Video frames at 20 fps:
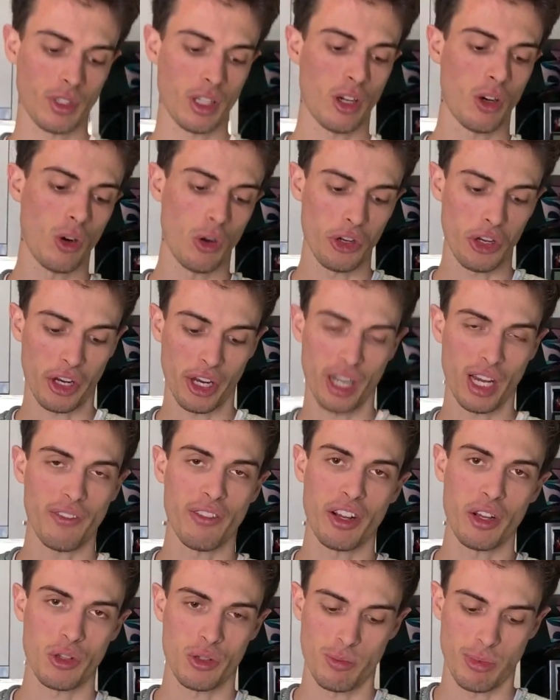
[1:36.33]
or you can
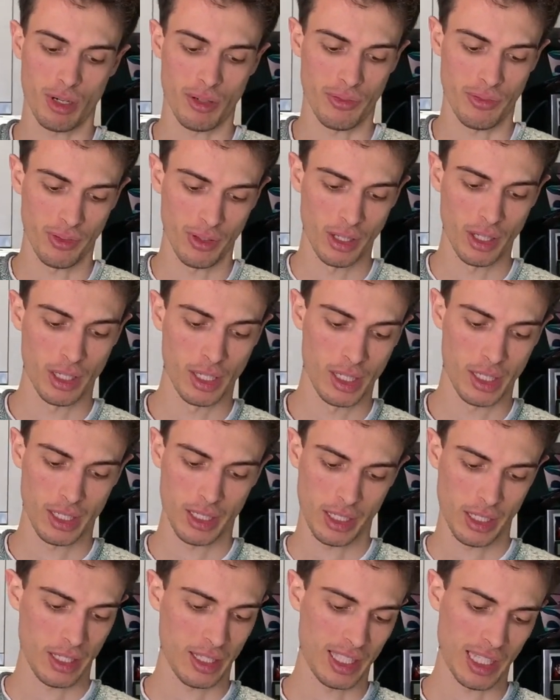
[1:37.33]
even use both.
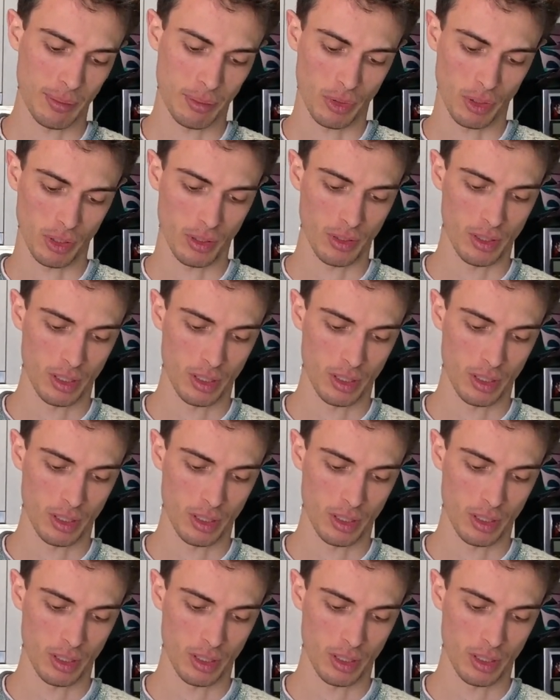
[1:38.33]
It's up to you.